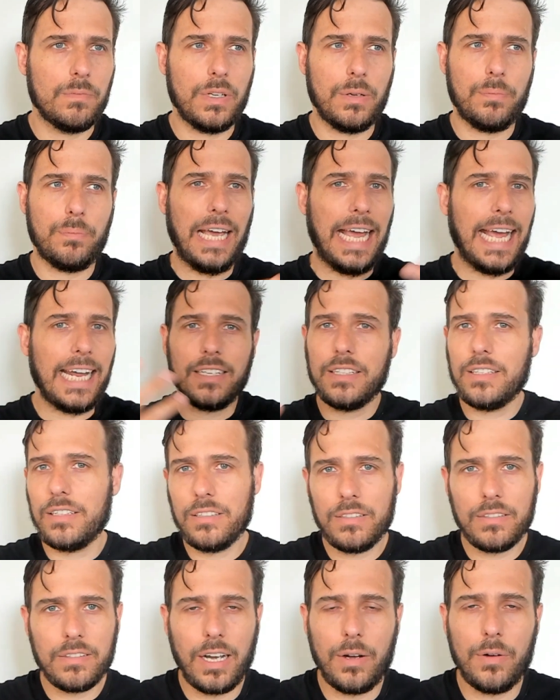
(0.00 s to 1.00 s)
pattern,
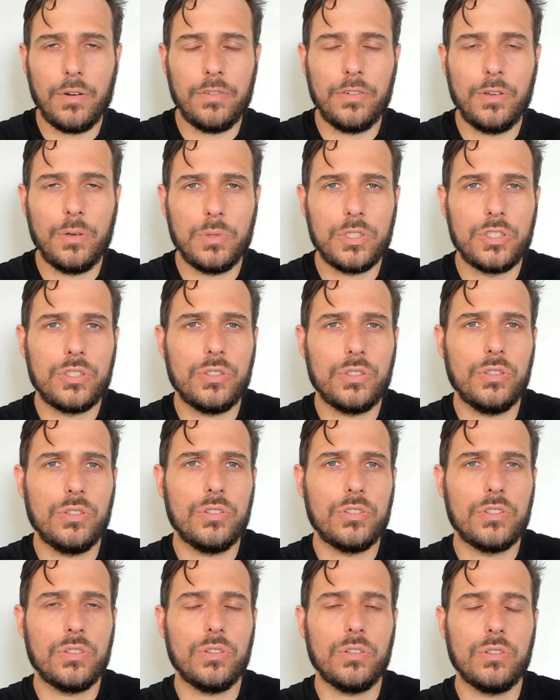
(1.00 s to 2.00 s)
however you wish
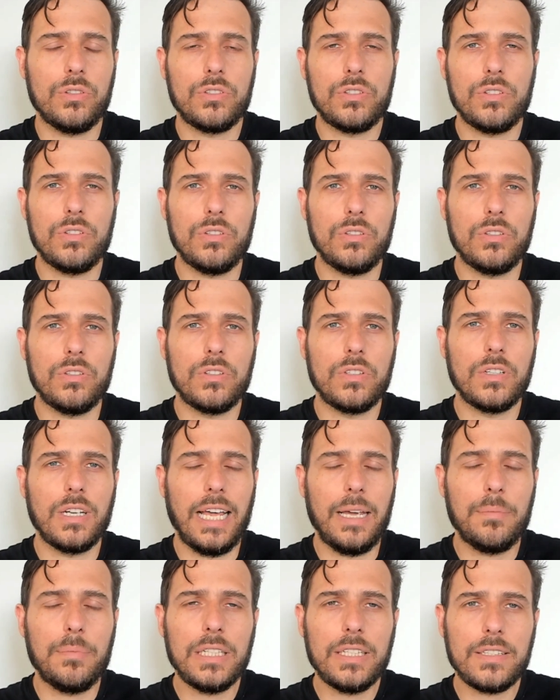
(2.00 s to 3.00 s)
to
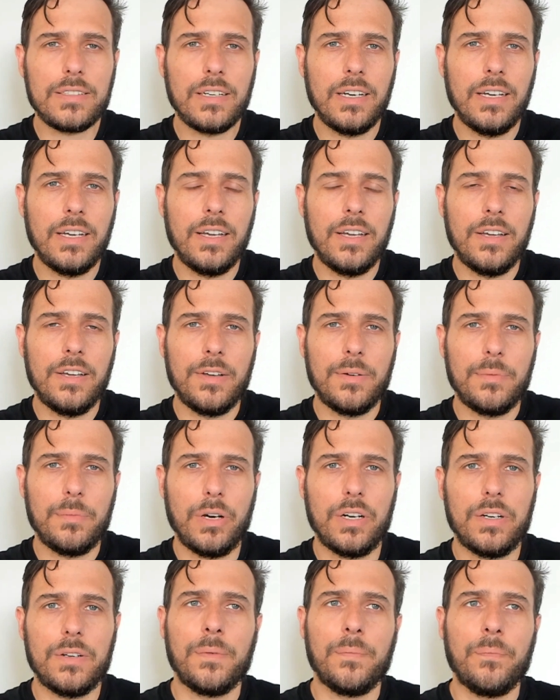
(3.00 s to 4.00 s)
label it.
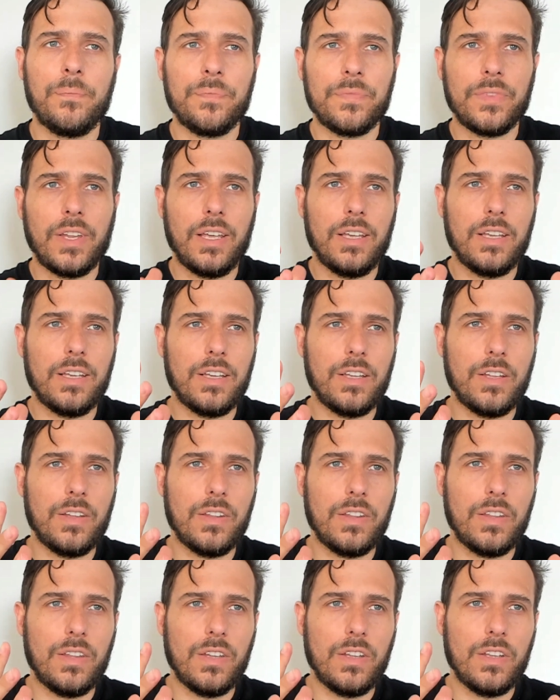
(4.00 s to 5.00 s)
But
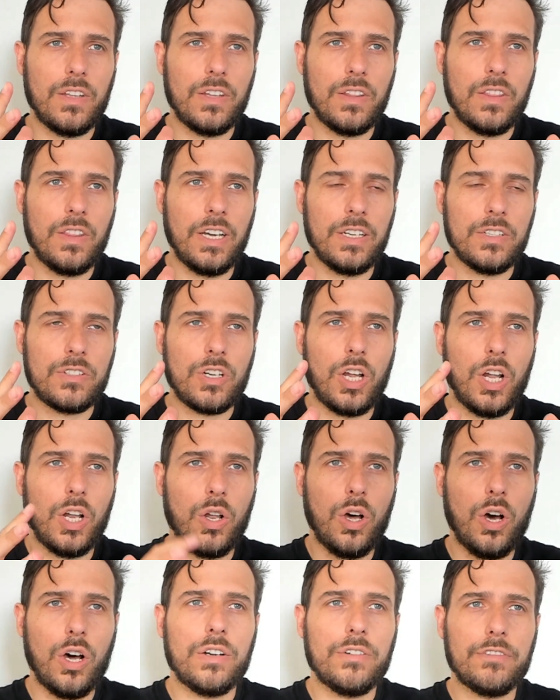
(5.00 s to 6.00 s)
there's a
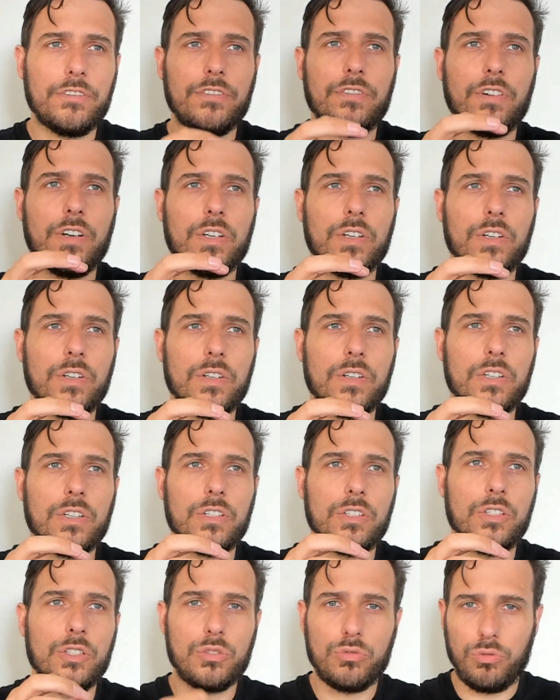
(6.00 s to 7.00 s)
lot of
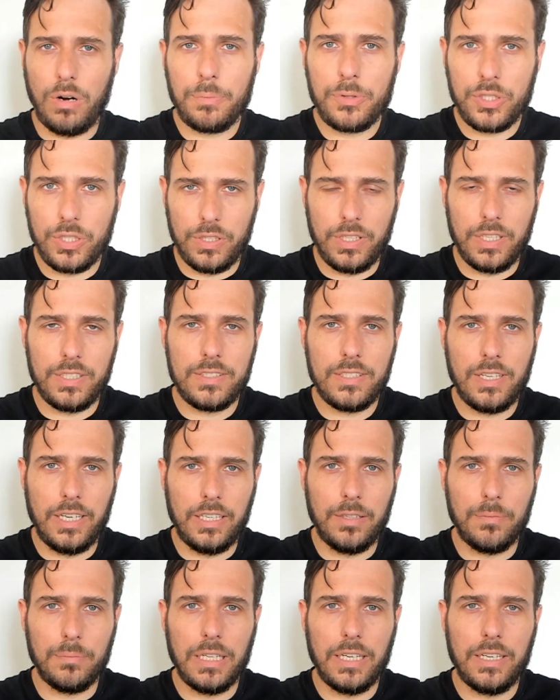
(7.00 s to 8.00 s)
disruption that's
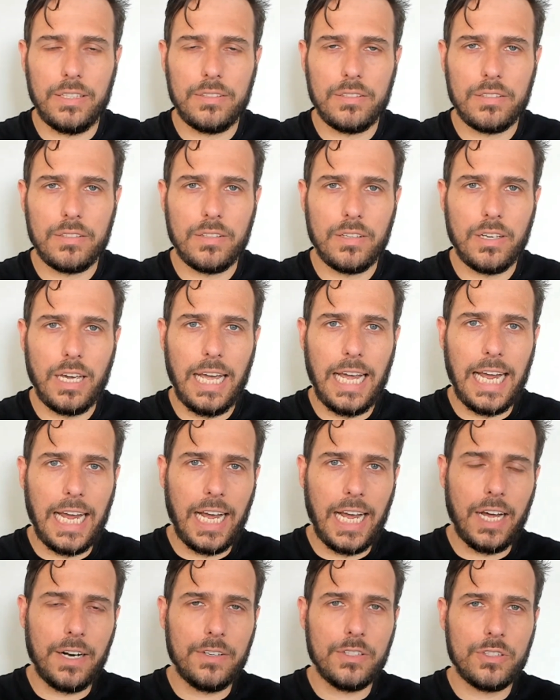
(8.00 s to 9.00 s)
taking place.
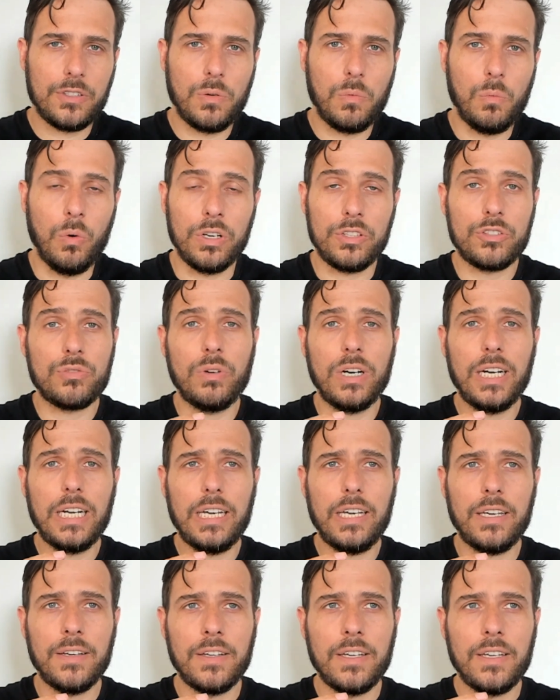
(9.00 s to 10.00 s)
And what's really